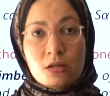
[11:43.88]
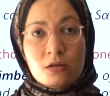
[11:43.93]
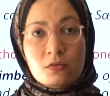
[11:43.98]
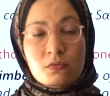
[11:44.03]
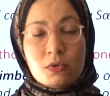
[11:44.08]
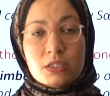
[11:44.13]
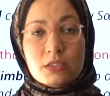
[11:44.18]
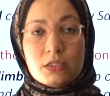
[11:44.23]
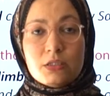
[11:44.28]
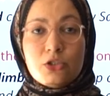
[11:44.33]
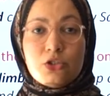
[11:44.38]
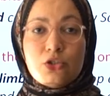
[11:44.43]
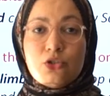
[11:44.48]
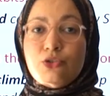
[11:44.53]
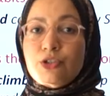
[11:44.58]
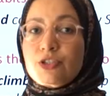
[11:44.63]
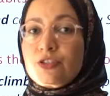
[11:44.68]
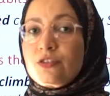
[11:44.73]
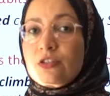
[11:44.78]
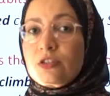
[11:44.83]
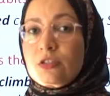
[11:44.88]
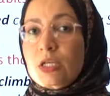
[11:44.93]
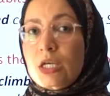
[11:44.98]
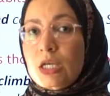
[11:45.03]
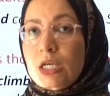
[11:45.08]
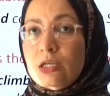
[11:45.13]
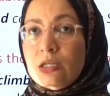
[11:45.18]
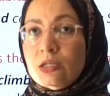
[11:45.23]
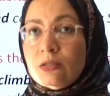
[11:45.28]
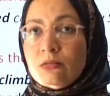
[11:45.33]
What did you do
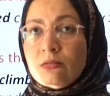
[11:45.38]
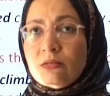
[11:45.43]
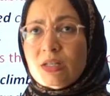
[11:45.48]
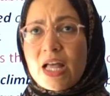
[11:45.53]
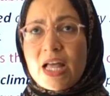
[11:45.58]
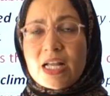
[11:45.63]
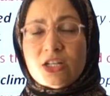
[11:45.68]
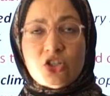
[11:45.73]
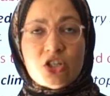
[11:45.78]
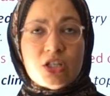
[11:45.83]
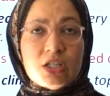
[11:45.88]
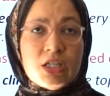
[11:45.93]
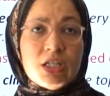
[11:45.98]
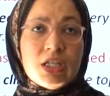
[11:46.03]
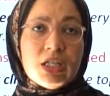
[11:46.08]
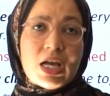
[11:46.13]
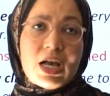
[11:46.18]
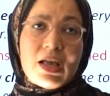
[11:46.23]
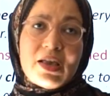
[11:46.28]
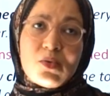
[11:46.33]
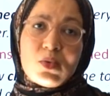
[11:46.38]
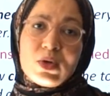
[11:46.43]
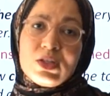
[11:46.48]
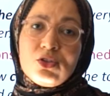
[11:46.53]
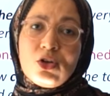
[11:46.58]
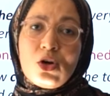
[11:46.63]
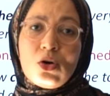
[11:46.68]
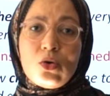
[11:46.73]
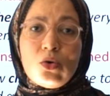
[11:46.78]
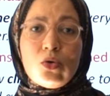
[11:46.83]
yesterday? Actually, I
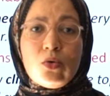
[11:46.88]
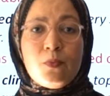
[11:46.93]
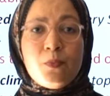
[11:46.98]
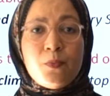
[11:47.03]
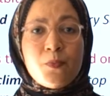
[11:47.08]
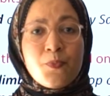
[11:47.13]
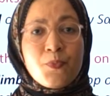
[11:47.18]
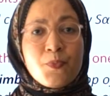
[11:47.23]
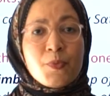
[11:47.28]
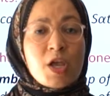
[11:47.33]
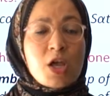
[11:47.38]
went home.